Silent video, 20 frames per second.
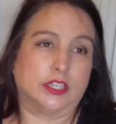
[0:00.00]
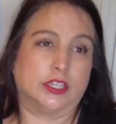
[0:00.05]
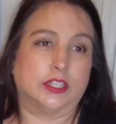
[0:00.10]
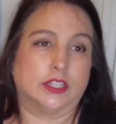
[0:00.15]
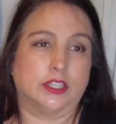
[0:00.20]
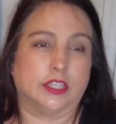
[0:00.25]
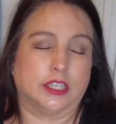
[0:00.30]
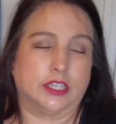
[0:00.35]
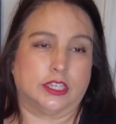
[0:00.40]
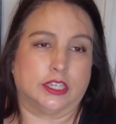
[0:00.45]

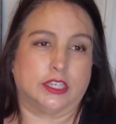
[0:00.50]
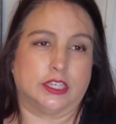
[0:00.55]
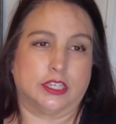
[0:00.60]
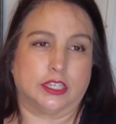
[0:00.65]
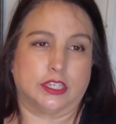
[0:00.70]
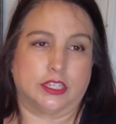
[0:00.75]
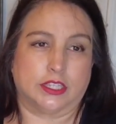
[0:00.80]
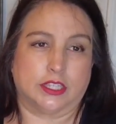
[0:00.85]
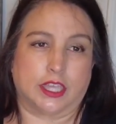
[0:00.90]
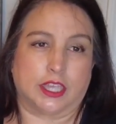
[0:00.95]

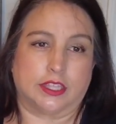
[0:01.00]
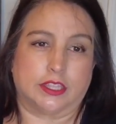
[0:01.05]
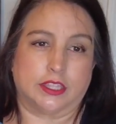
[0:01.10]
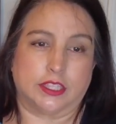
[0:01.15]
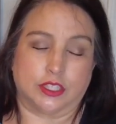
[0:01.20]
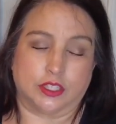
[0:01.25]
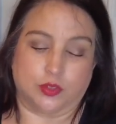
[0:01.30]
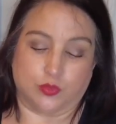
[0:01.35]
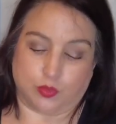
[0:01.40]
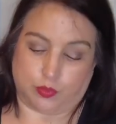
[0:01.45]
thinking that
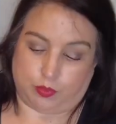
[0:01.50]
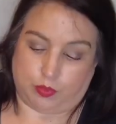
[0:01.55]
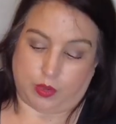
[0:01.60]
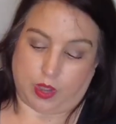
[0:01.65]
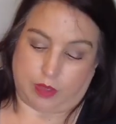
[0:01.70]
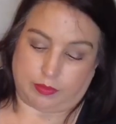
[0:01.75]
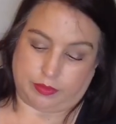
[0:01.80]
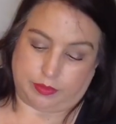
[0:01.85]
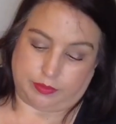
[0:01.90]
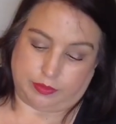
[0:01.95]
this would
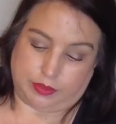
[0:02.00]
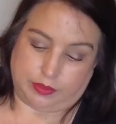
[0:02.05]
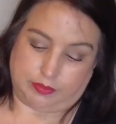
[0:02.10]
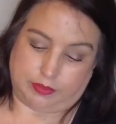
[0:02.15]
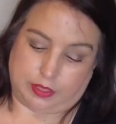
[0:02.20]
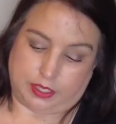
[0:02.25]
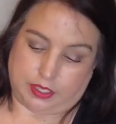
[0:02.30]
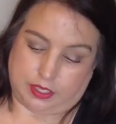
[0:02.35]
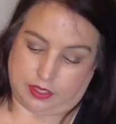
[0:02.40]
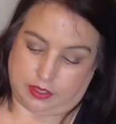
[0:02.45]
probably
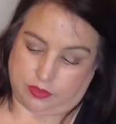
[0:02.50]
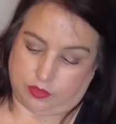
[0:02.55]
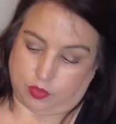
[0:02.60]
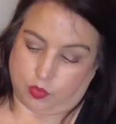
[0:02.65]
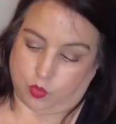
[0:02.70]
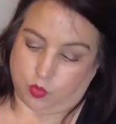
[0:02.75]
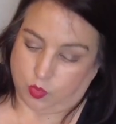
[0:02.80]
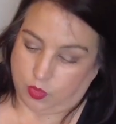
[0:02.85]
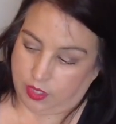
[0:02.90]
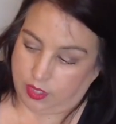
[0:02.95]
be
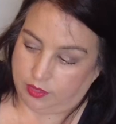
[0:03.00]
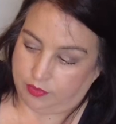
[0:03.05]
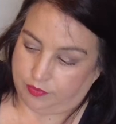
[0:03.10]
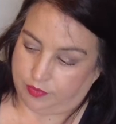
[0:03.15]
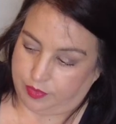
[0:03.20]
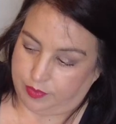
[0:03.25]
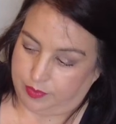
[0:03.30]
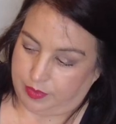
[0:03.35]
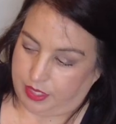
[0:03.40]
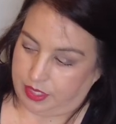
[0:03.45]
the one
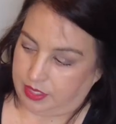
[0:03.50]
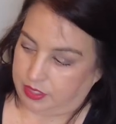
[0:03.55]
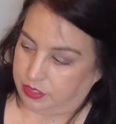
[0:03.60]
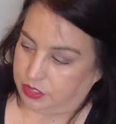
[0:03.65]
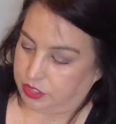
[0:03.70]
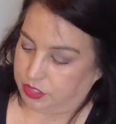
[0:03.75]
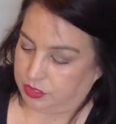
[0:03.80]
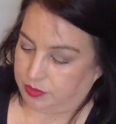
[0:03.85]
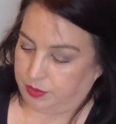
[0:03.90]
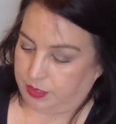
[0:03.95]
for me,
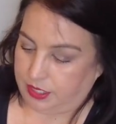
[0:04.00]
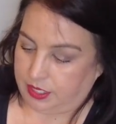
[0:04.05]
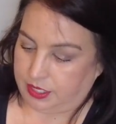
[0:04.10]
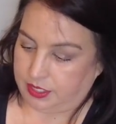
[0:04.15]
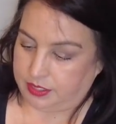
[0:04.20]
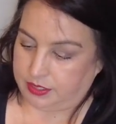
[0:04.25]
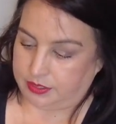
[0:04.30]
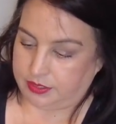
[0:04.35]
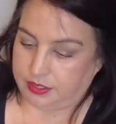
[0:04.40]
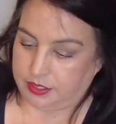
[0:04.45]
just
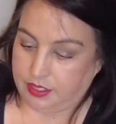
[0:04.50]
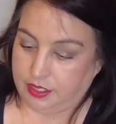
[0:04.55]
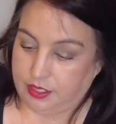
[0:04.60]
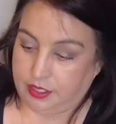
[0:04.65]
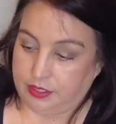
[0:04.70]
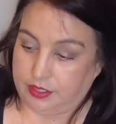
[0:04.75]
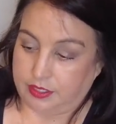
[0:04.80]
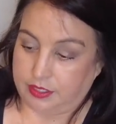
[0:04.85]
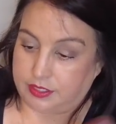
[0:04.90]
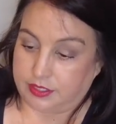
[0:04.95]
because
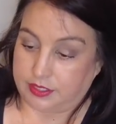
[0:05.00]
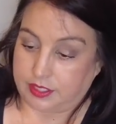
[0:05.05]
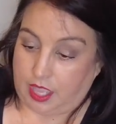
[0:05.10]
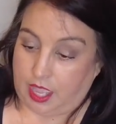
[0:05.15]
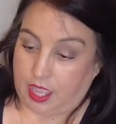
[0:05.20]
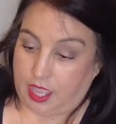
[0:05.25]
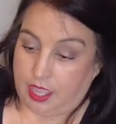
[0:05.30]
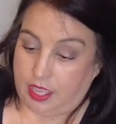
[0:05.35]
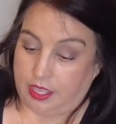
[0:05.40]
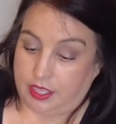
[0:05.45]
the
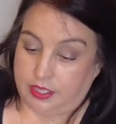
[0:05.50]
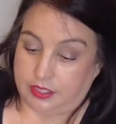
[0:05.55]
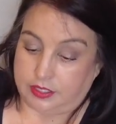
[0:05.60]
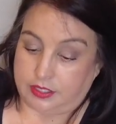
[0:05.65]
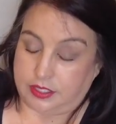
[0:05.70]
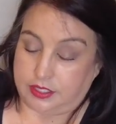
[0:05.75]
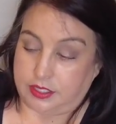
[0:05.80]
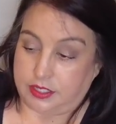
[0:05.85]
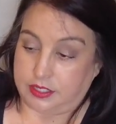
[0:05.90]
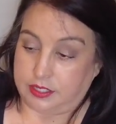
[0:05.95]
size
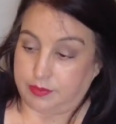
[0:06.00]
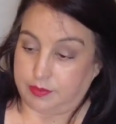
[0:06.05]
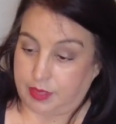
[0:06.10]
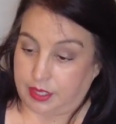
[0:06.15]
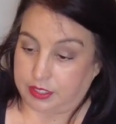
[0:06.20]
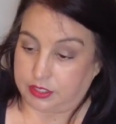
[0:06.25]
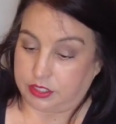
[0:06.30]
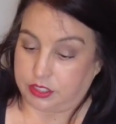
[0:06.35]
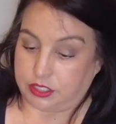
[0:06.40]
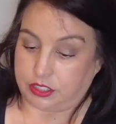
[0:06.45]
and the
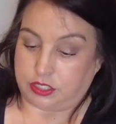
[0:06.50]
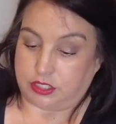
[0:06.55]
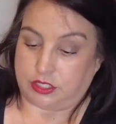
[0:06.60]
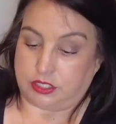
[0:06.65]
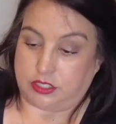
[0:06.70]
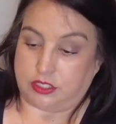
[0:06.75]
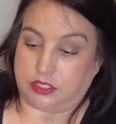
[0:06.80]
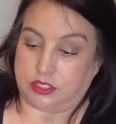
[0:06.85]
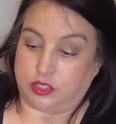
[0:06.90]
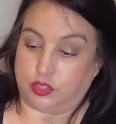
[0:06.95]

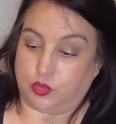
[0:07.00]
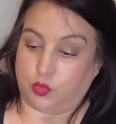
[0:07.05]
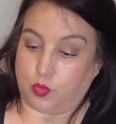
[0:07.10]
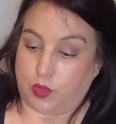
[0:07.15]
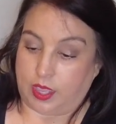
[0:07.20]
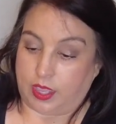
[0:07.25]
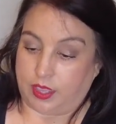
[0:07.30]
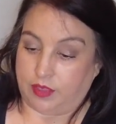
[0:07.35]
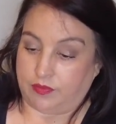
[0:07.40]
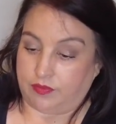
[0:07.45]
dimensions and the
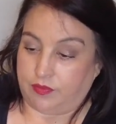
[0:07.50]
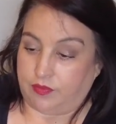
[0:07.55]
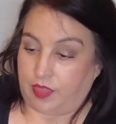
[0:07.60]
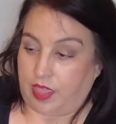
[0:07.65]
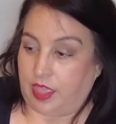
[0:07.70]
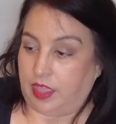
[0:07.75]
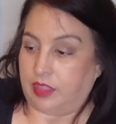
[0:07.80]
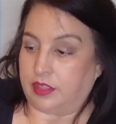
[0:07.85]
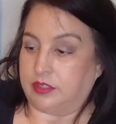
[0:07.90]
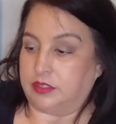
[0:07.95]
way it
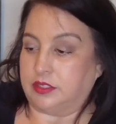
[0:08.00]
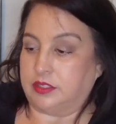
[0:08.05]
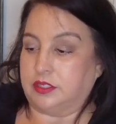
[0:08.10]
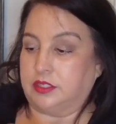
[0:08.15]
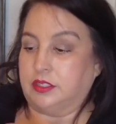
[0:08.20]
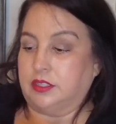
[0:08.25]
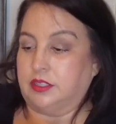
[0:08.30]
felt.